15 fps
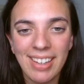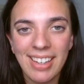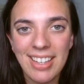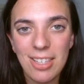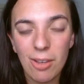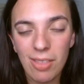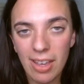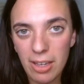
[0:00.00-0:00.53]

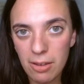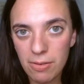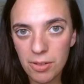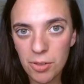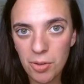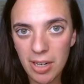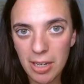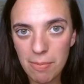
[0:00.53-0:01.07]
So thank you for
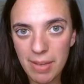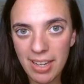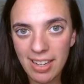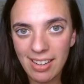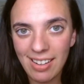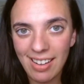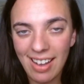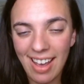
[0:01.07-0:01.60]
joining
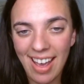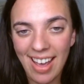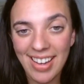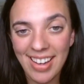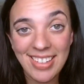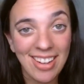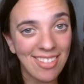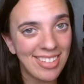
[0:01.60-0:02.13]
me,
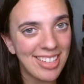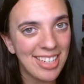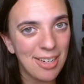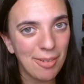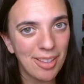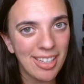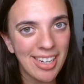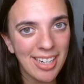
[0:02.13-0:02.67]
and I'll see you
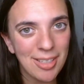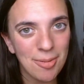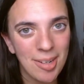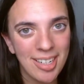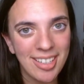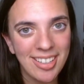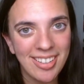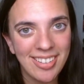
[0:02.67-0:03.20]
on the next
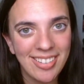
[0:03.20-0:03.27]
one.